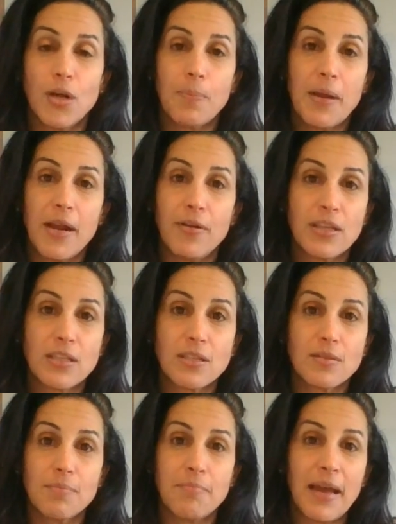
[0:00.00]

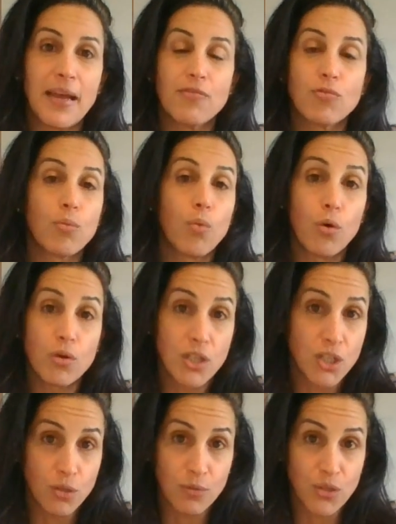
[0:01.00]
parents may have
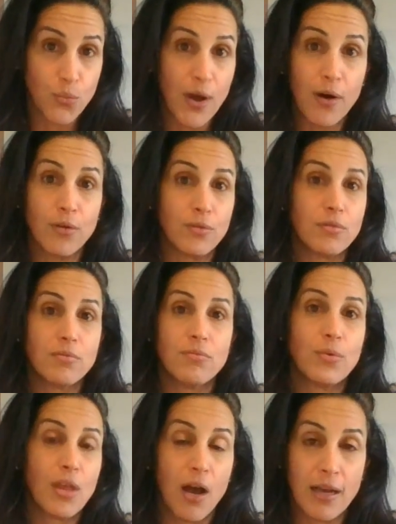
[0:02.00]
rewarded you as well
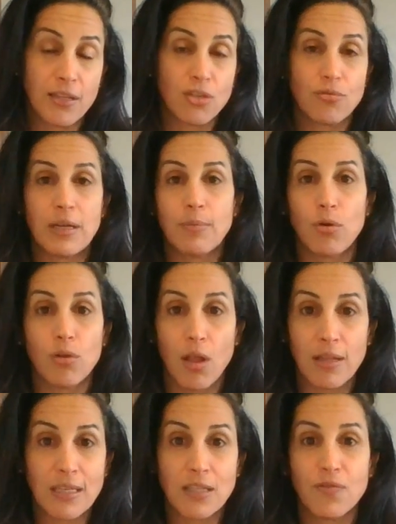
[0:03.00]
with ice cream or
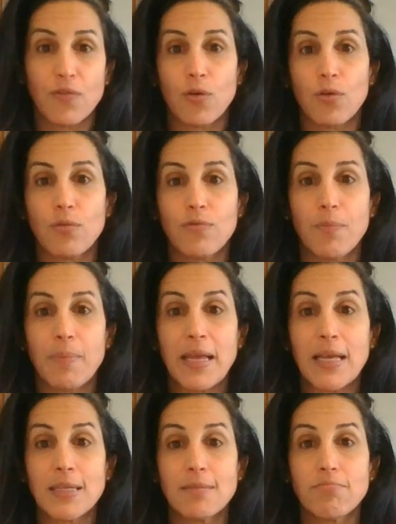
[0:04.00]
lollies for
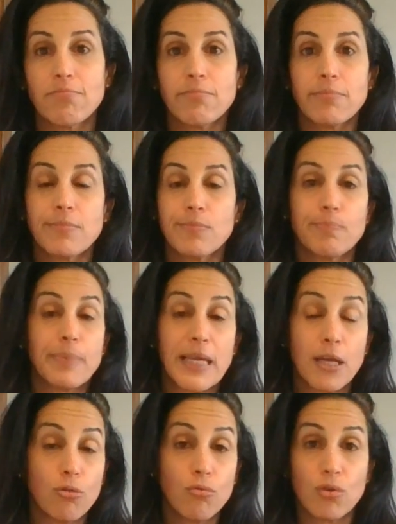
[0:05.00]
being
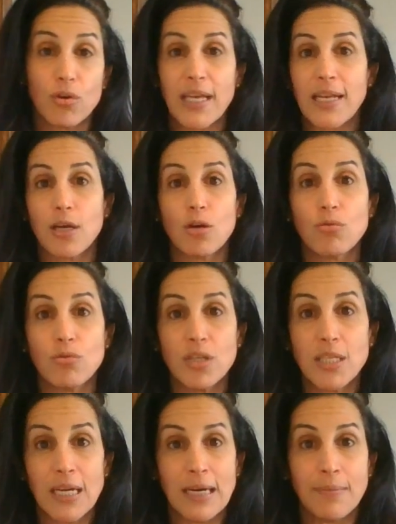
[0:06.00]
good or getting a
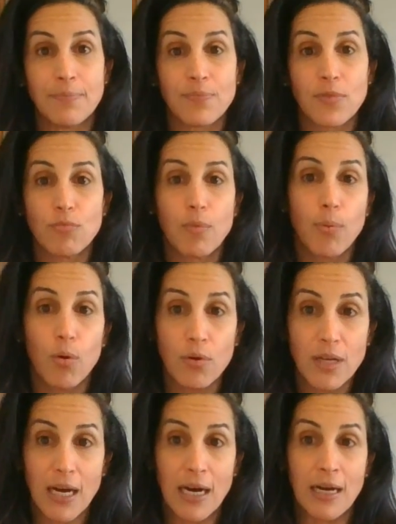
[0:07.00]
good report
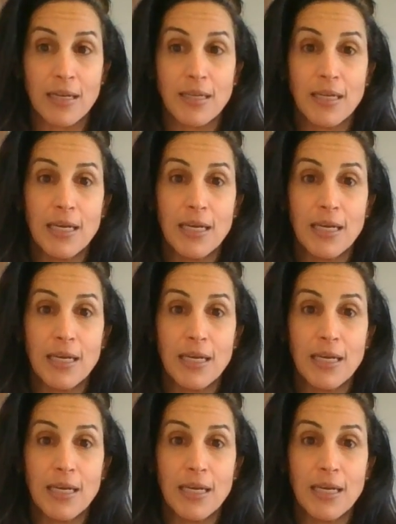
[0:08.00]
card.